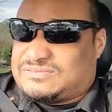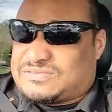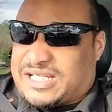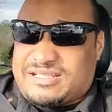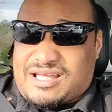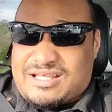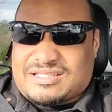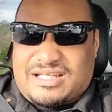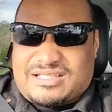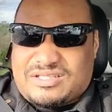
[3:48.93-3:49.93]
he
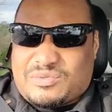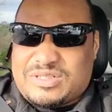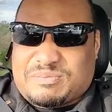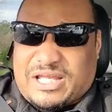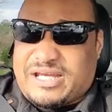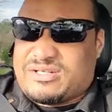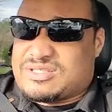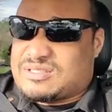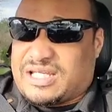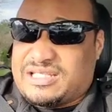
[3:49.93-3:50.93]
does listen to his
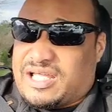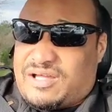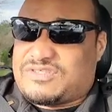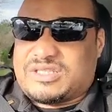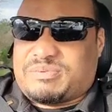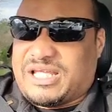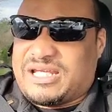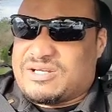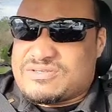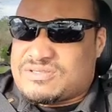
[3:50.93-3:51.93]
players. He loves his
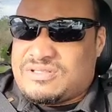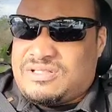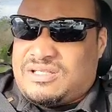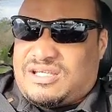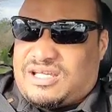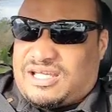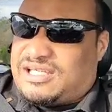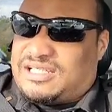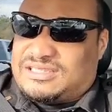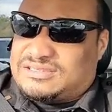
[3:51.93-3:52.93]
players.
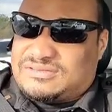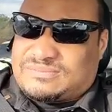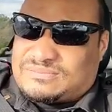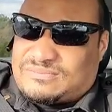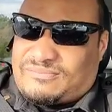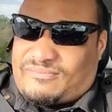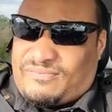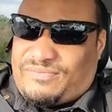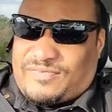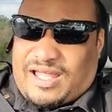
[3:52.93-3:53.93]
And
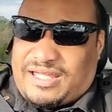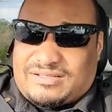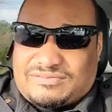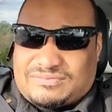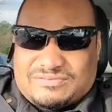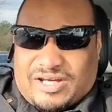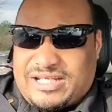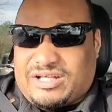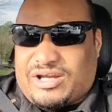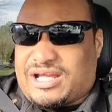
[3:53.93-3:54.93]
like
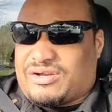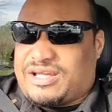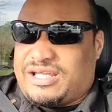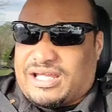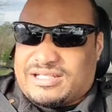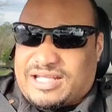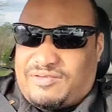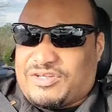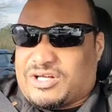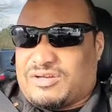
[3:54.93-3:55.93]
Randy Gregory and
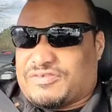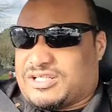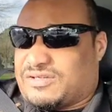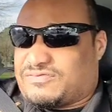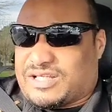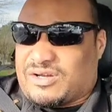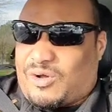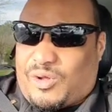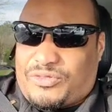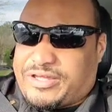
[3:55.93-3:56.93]
David Irvin, if their
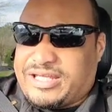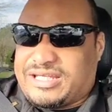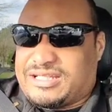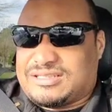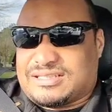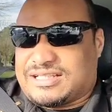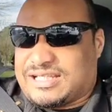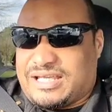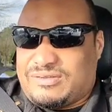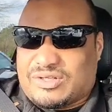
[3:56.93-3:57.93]
whole thing is that
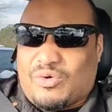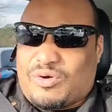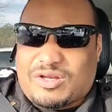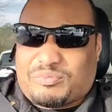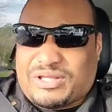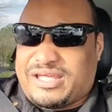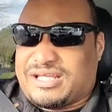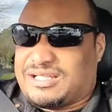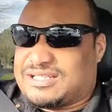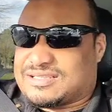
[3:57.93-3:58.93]
they don't want to play
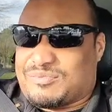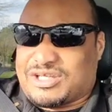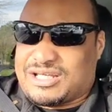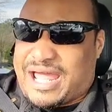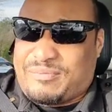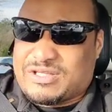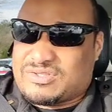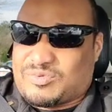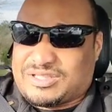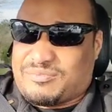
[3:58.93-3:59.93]
unless something
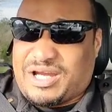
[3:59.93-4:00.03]
happens with the